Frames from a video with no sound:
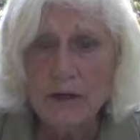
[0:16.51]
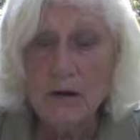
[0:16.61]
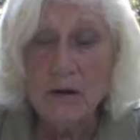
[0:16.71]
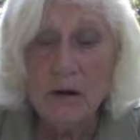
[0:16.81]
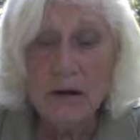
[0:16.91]
and
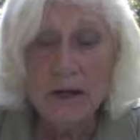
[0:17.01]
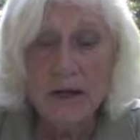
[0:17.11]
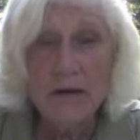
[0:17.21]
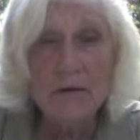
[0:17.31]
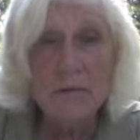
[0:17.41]

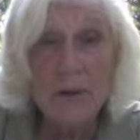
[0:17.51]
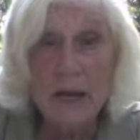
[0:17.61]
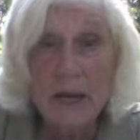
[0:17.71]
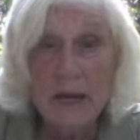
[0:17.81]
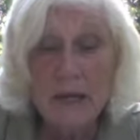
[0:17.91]
heartache or
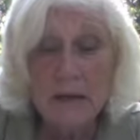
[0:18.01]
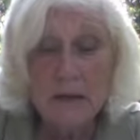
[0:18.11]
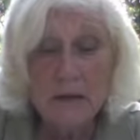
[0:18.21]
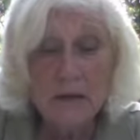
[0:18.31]
pain,